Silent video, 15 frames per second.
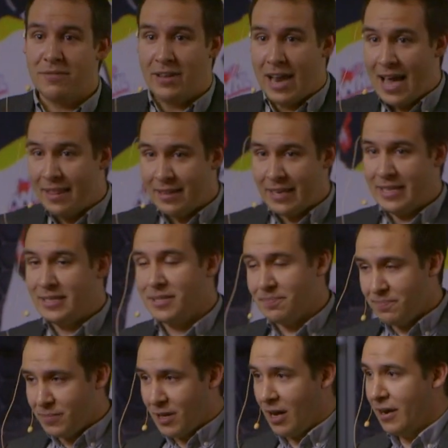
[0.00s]
of an athlete
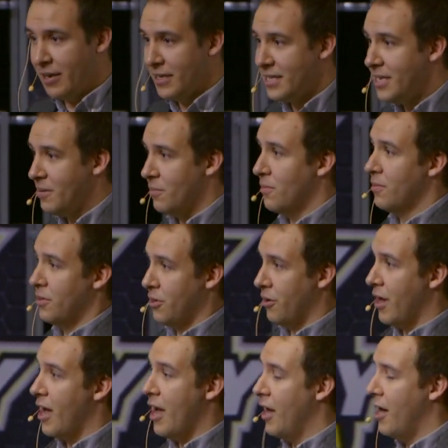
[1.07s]
on the team. You're
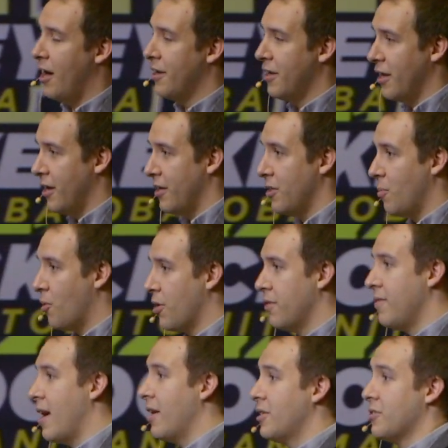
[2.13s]
not, on the board
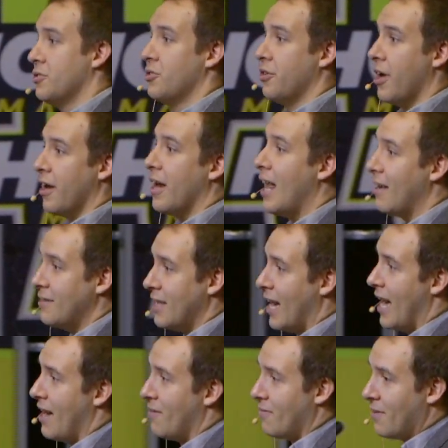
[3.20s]
of directors. You're not allowed to
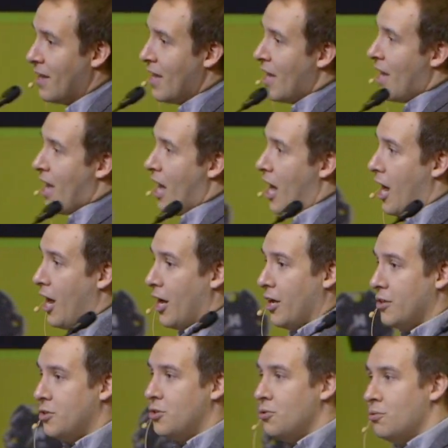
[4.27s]
have
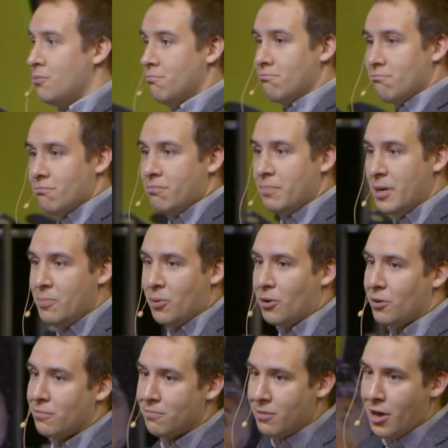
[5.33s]
two
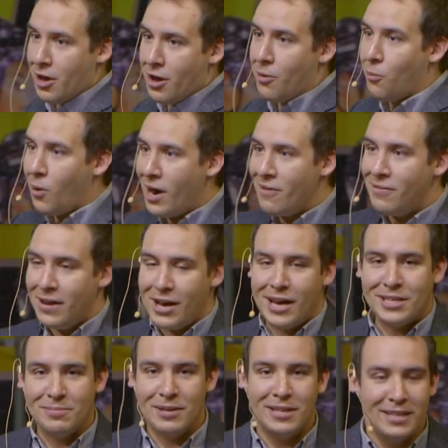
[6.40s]
people, a wife and a
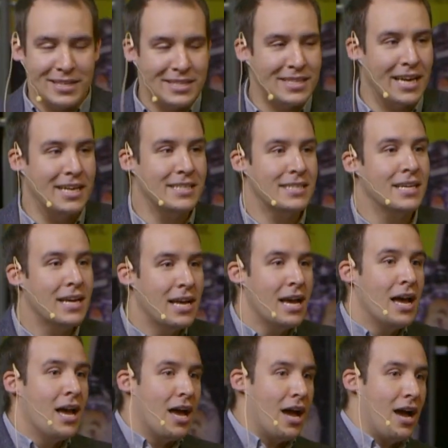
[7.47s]
husband in this case,
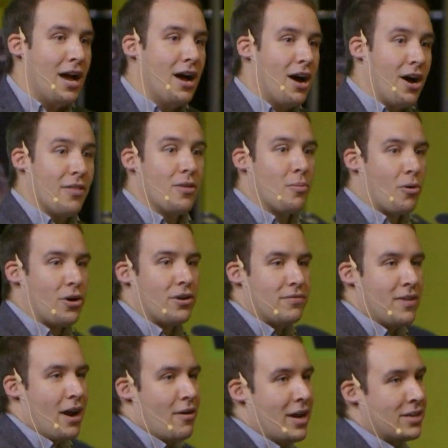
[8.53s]
on the board of
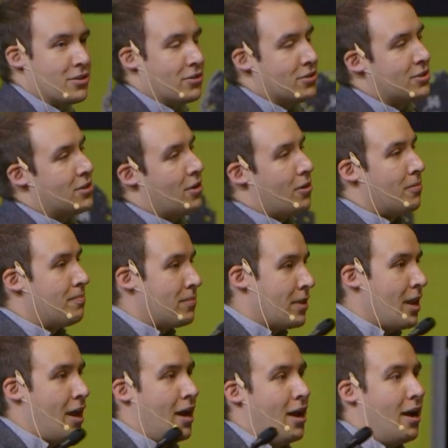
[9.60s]
directors. So
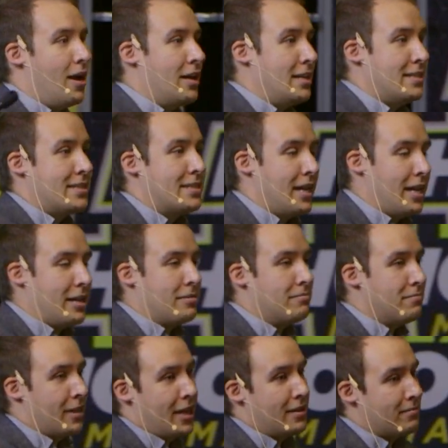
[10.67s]
he's
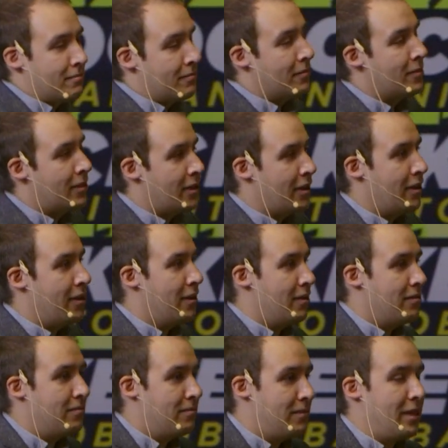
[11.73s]
saying that
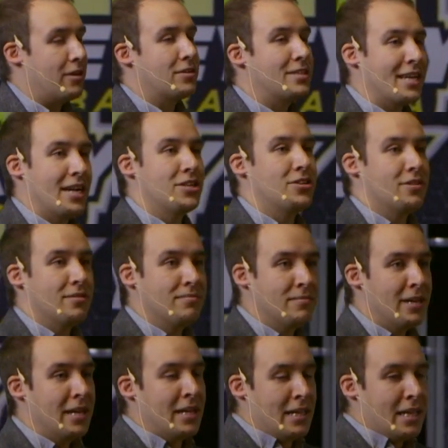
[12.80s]
their sanction
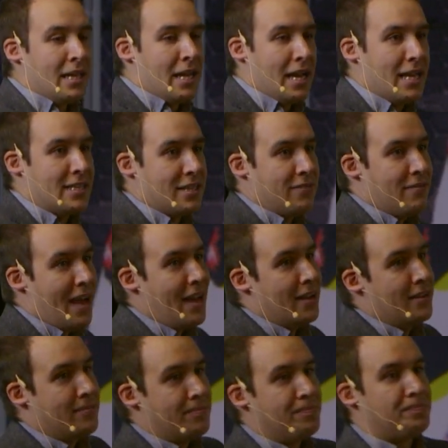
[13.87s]
is
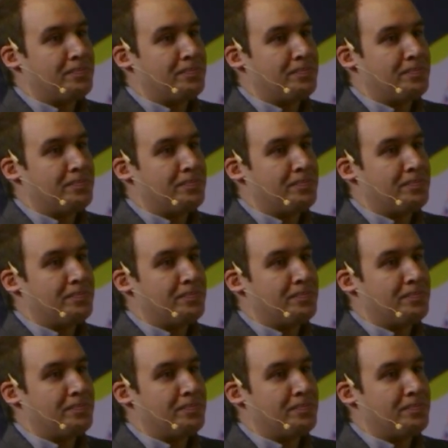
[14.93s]
invalid.